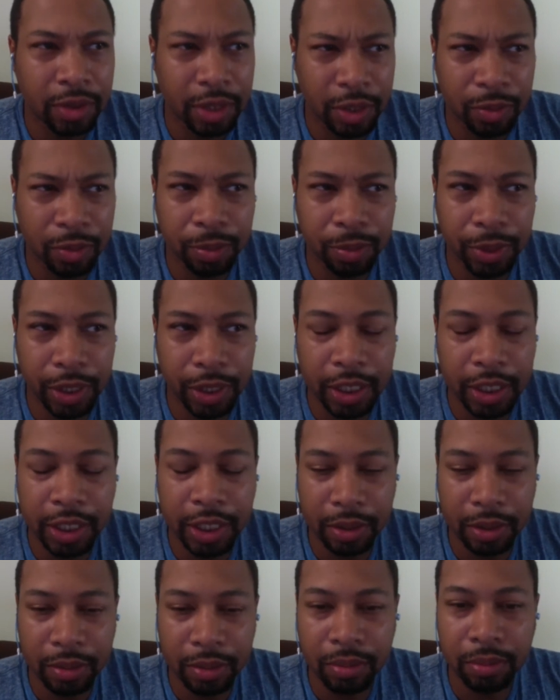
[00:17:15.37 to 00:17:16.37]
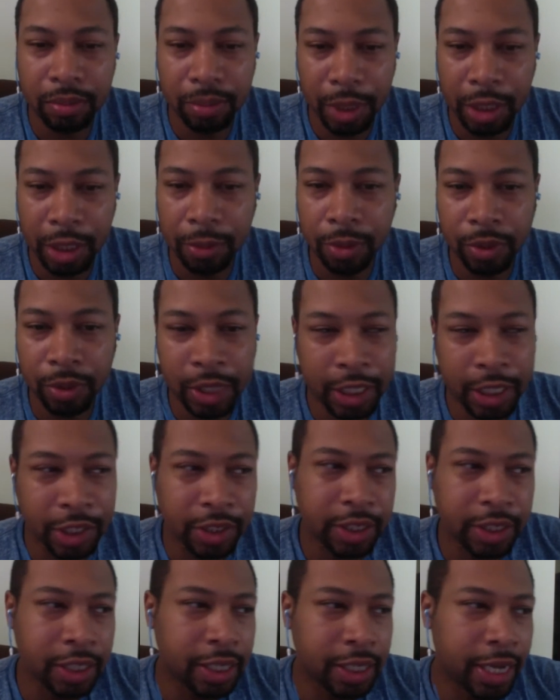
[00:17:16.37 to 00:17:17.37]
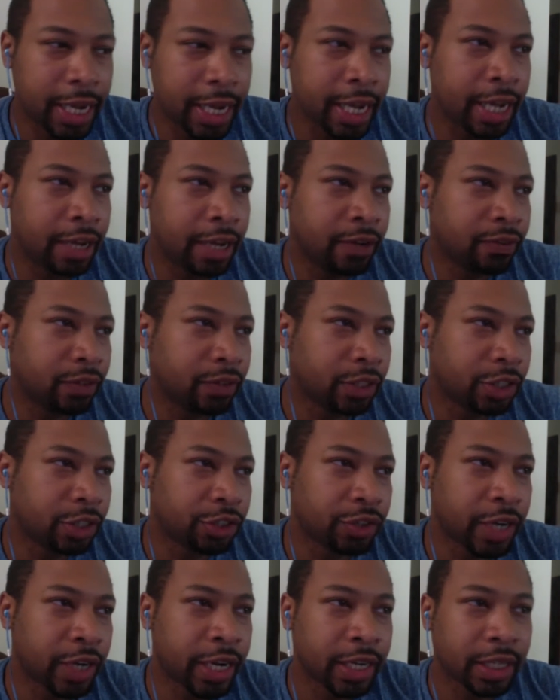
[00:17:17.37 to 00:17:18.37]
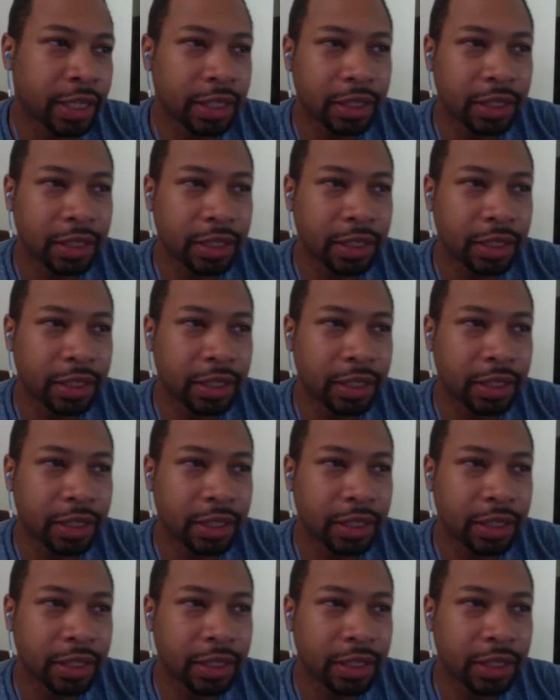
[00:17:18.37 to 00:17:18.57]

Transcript: it was pretty decent people. They just didn't have a track